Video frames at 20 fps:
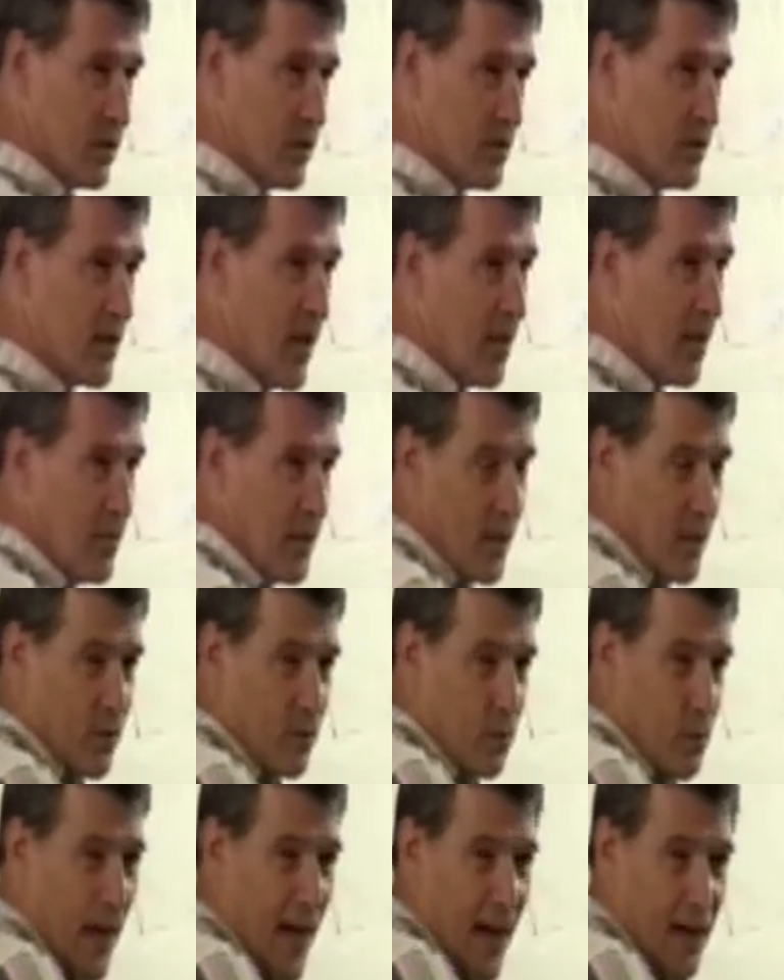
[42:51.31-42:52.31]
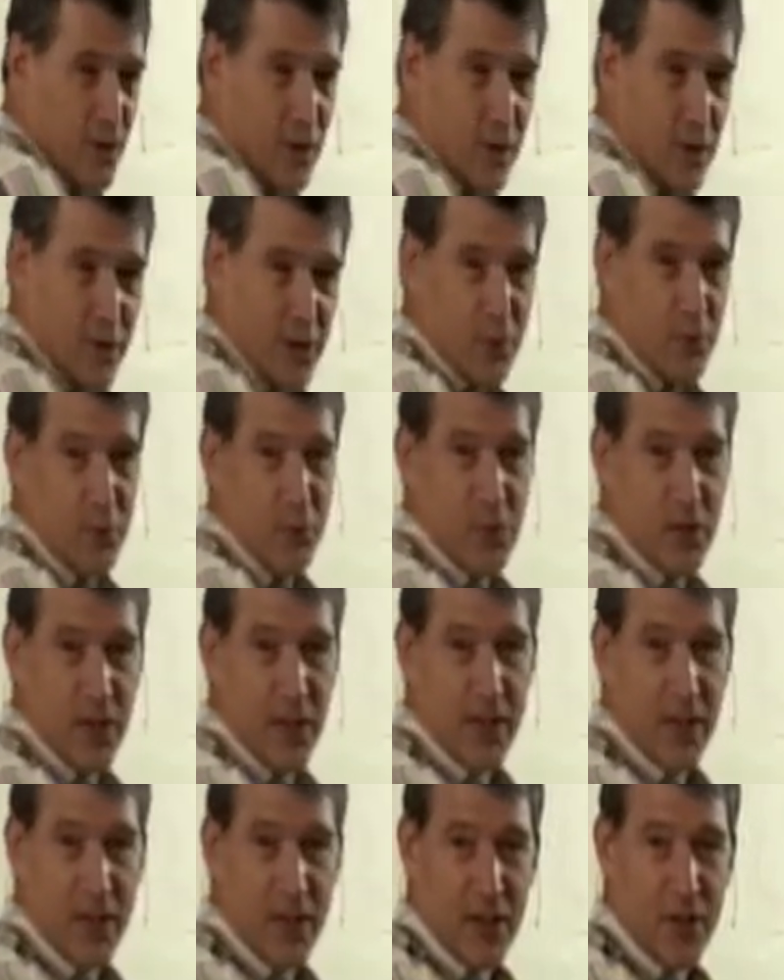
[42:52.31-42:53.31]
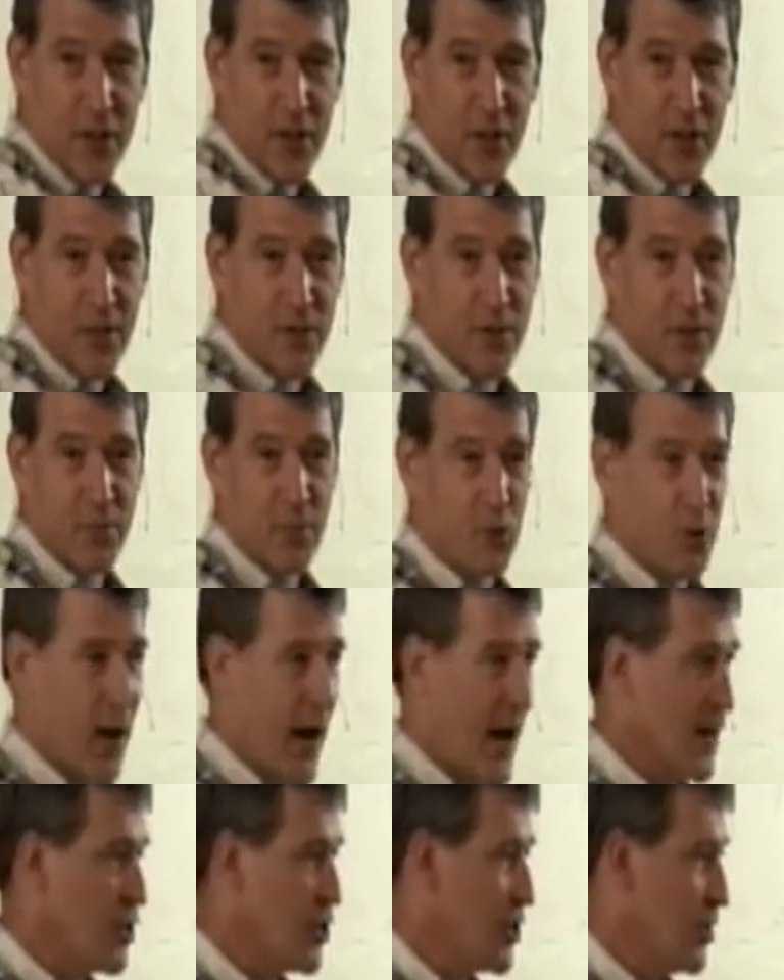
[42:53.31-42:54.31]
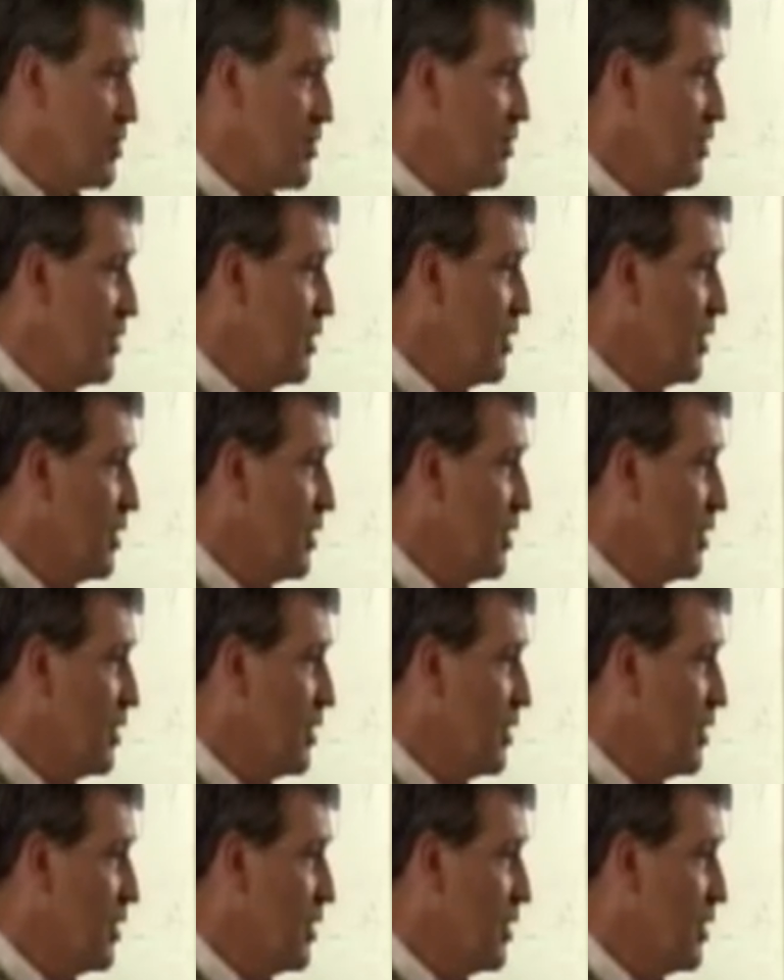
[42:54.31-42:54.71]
It's not because we actually use addition and subtraction